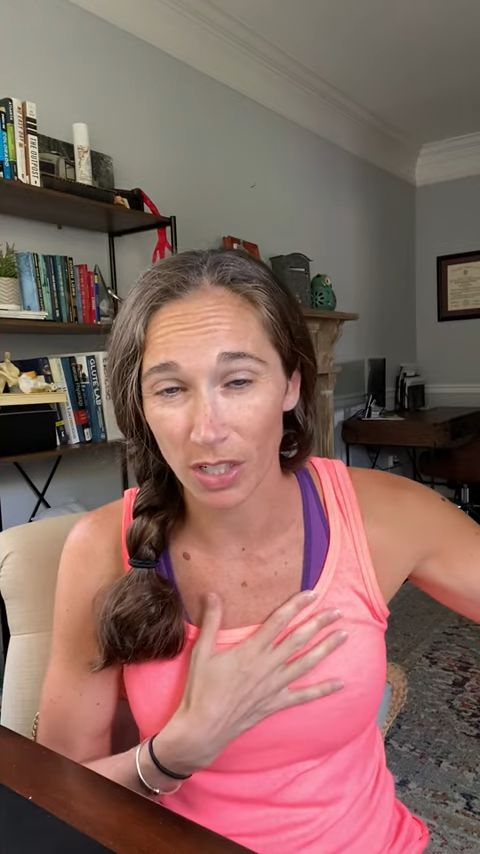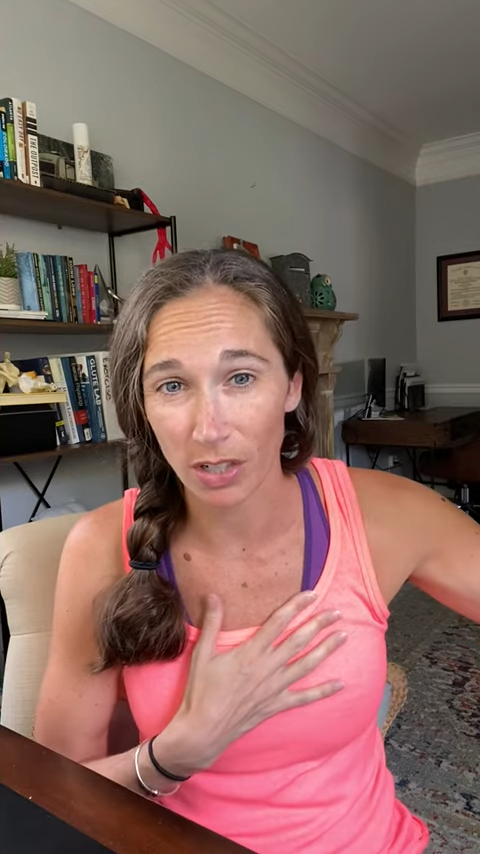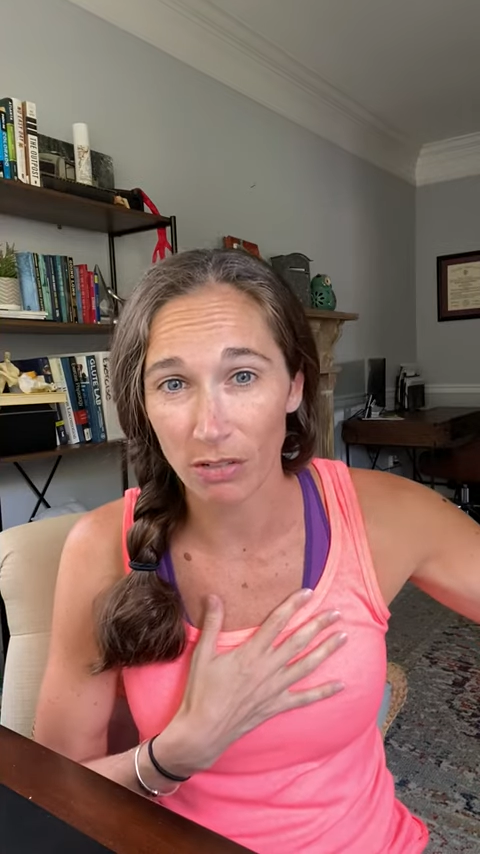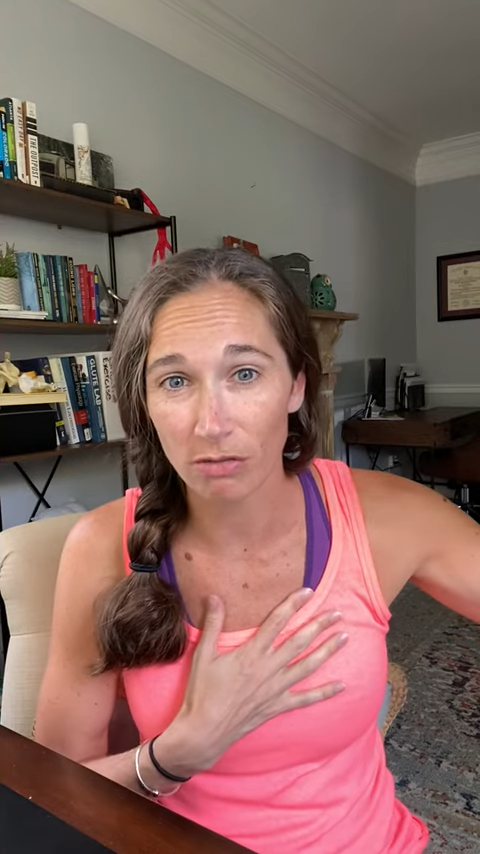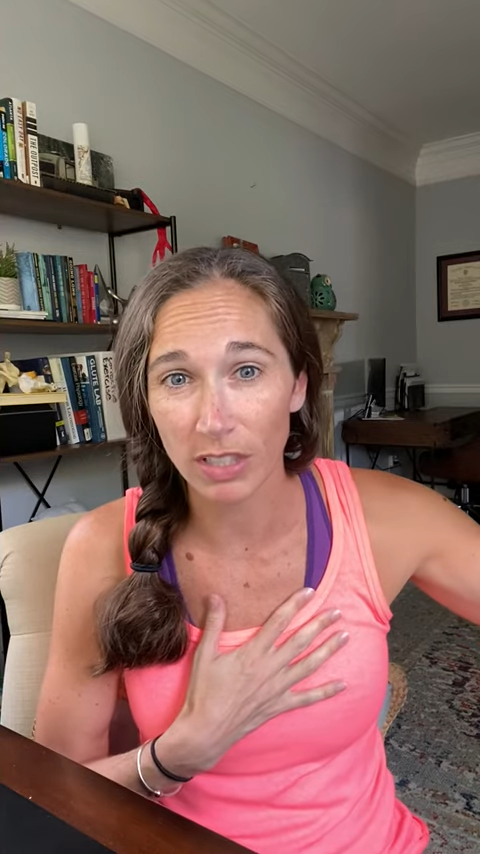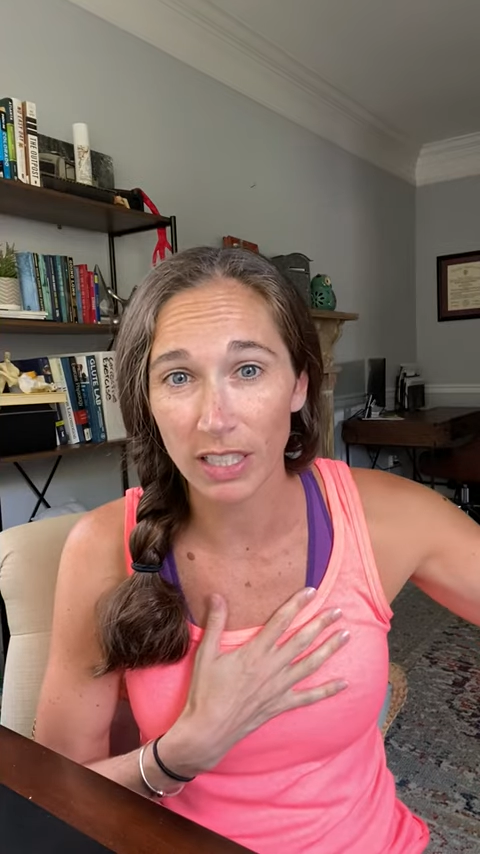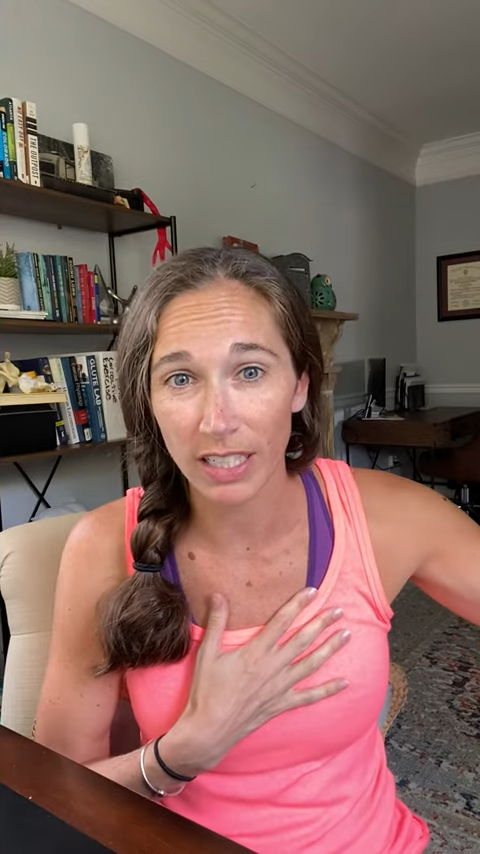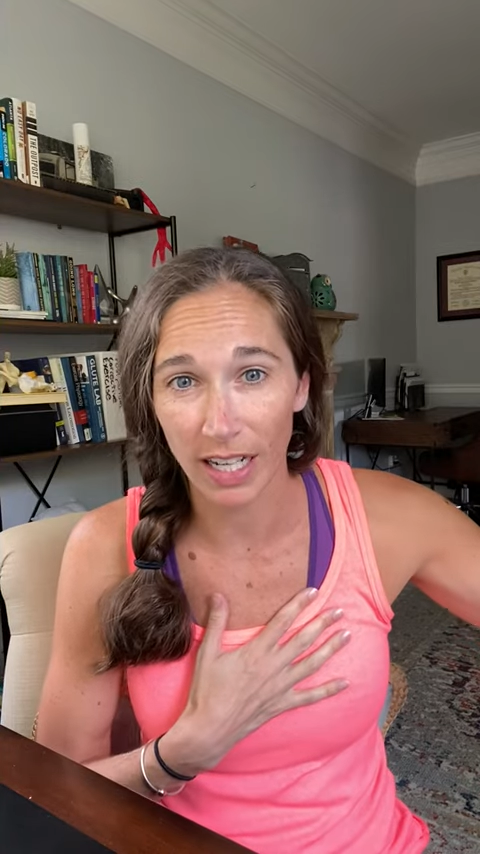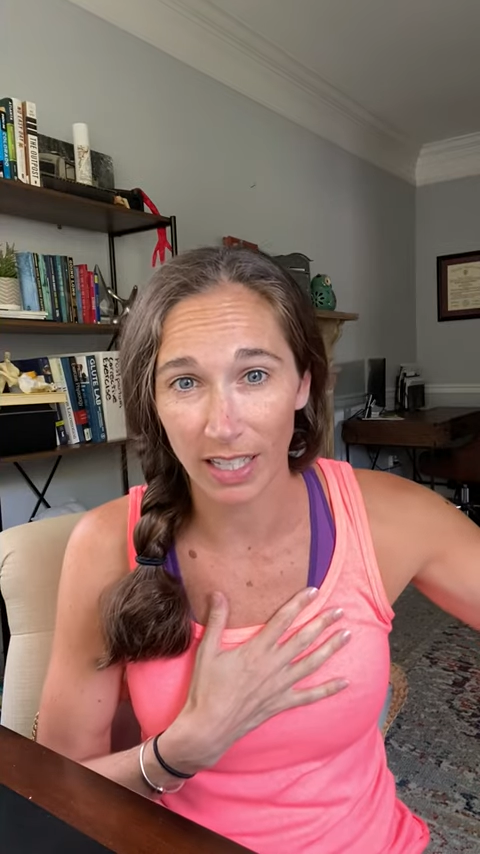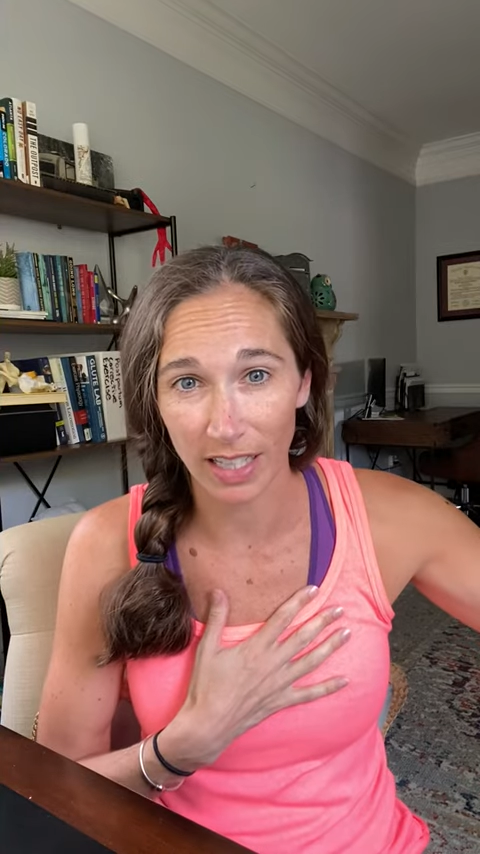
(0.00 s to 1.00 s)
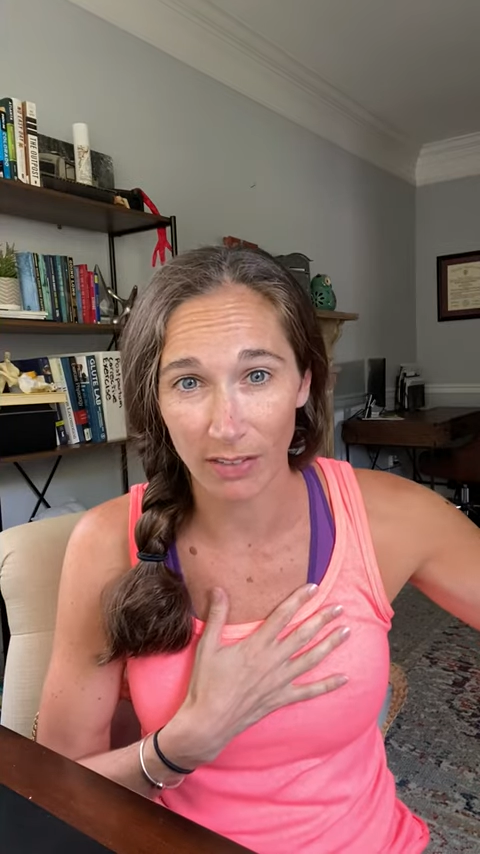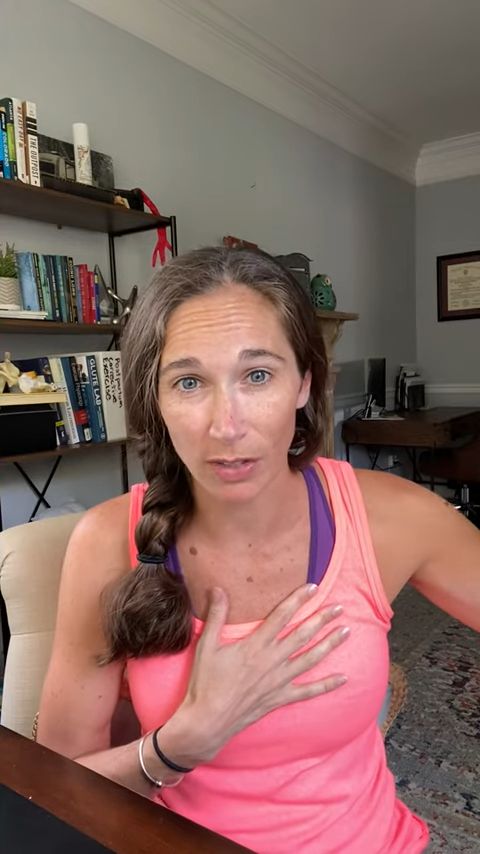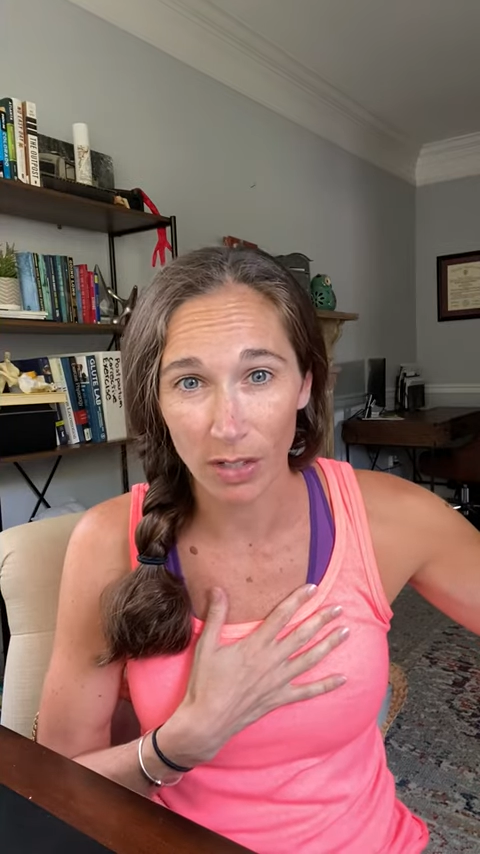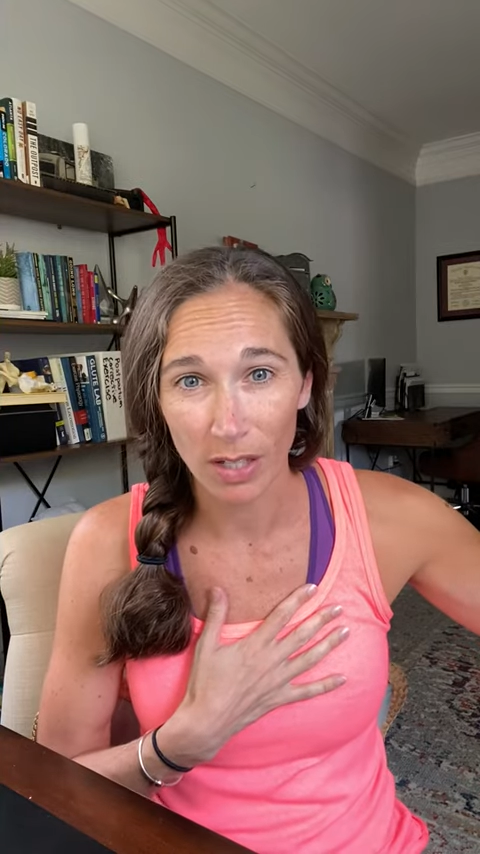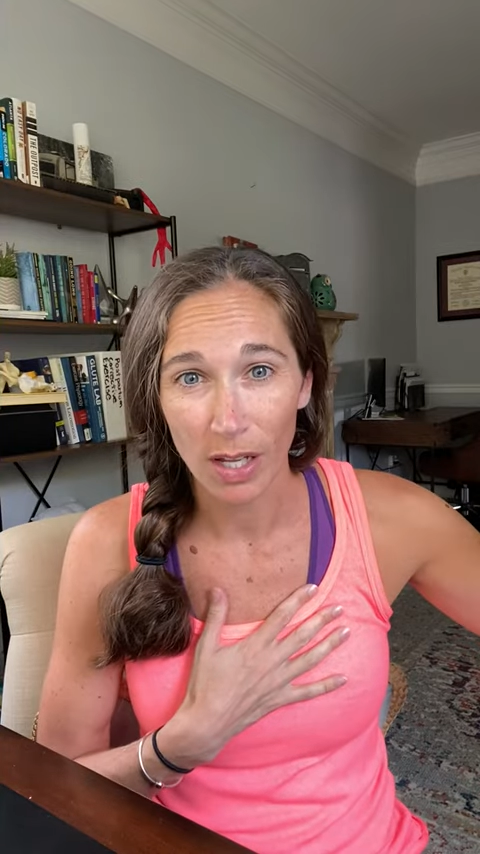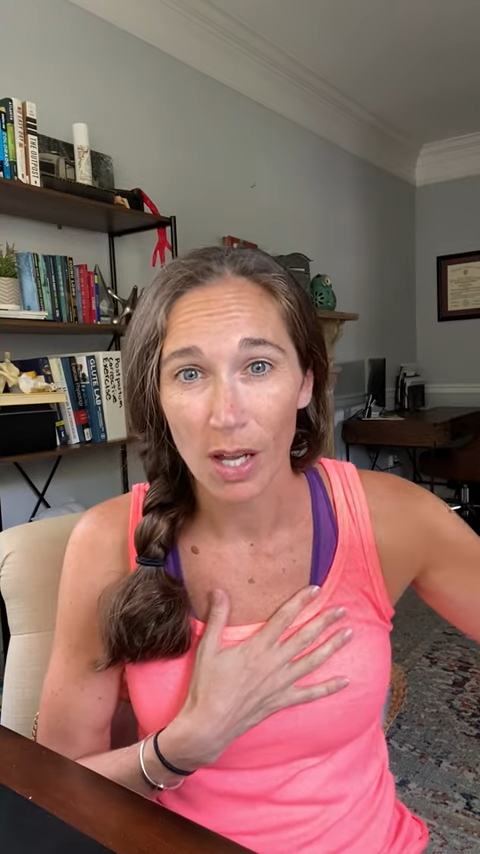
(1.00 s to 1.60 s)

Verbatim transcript: on a really high level,